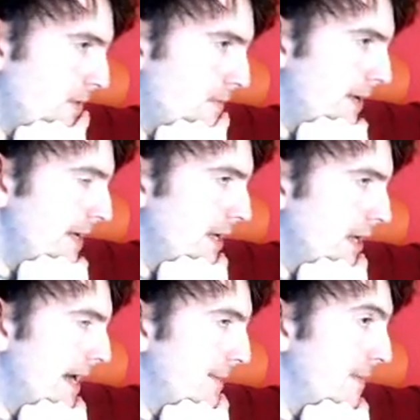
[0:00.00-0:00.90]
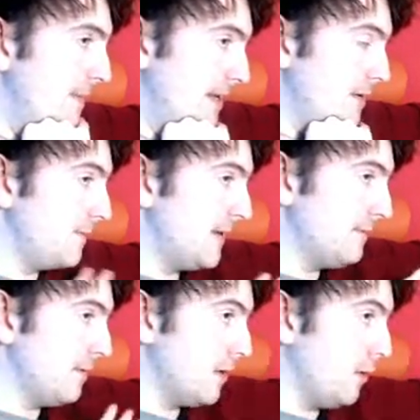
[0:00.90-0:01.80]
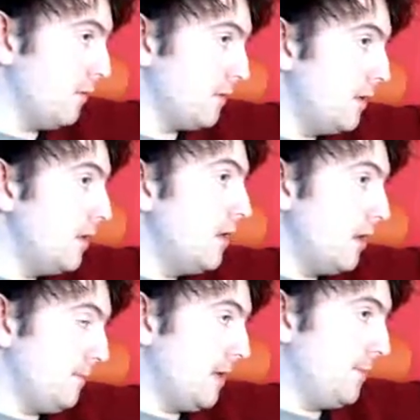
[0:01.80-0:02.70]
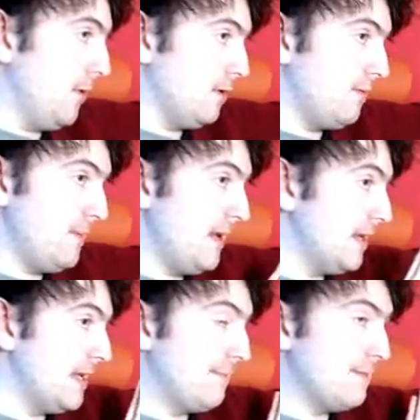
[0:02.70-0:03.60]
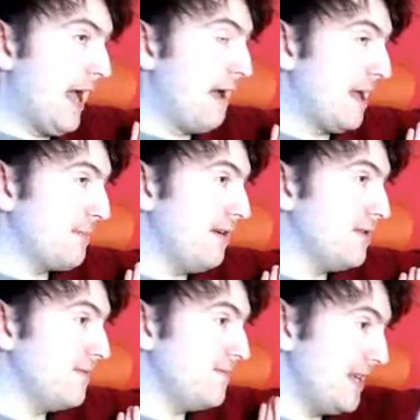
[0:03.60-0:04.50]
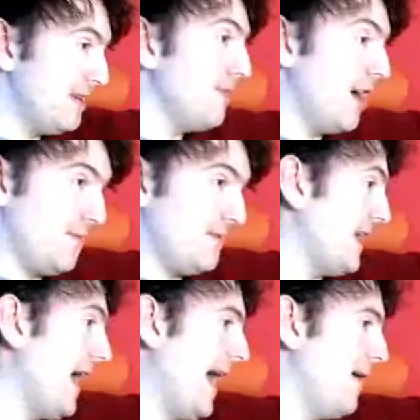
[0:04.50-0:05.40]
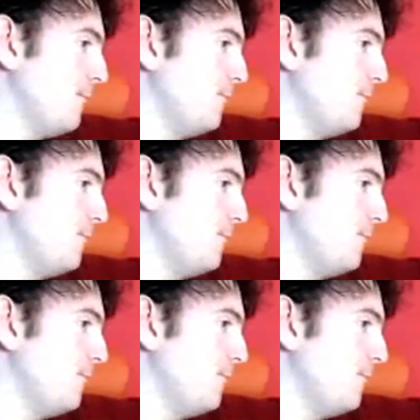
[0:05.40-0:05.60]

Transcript: Yeah, you can't have every single thing from all of Marvel, because you'd have to have your own theme park for that.